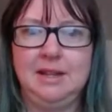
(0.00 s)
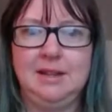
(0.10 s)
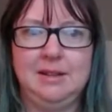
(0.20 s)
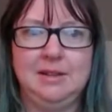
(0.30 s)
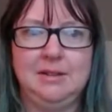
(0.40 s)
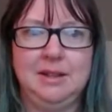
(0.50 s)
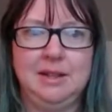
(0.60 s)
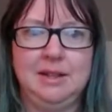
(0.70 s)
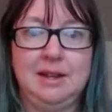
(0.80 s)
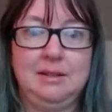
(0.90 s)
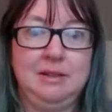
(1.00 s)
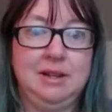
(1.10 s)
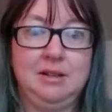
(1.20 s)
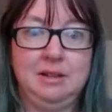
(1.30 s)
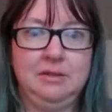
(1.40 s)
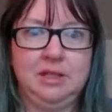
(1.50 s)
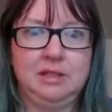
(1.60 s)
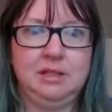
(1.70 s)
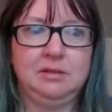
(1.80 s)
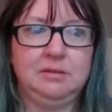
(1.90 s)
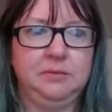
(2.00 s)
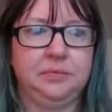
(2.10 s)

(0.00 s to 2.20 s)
you know, and I mean, all of us do.